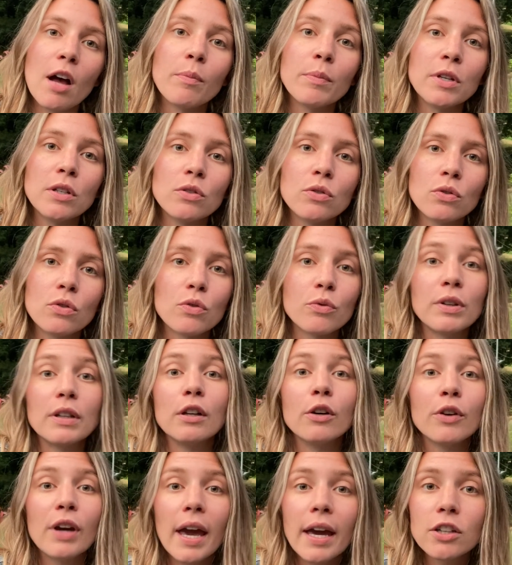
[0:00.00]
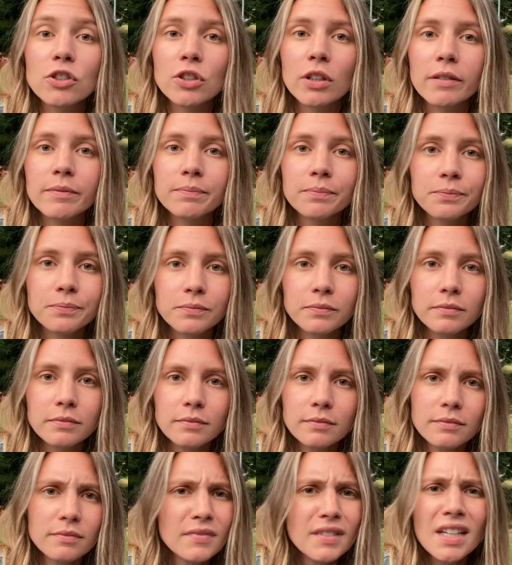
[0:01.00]
me do the relocation
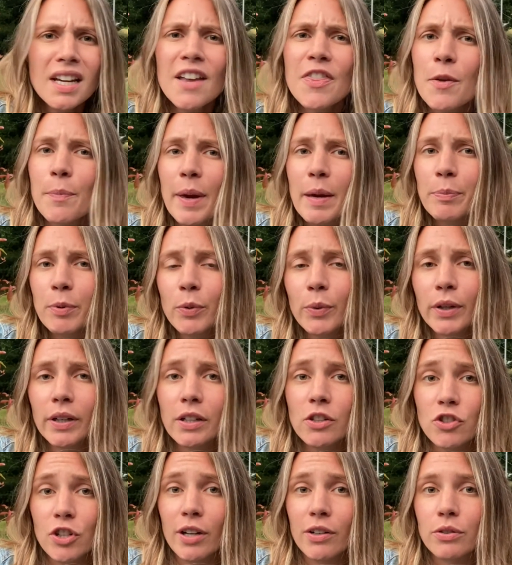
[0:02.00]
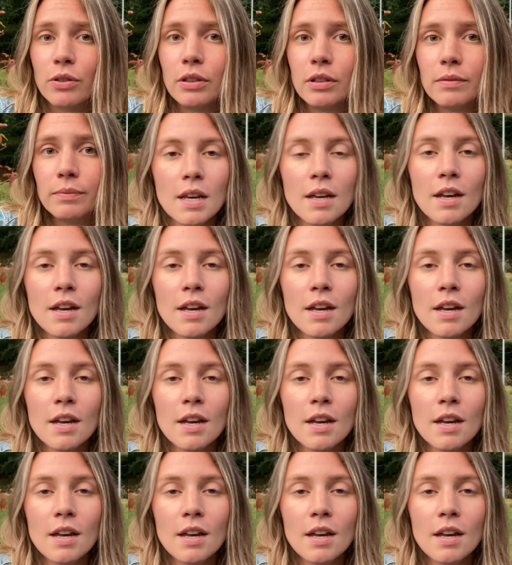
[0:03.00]
and the paperwork in general.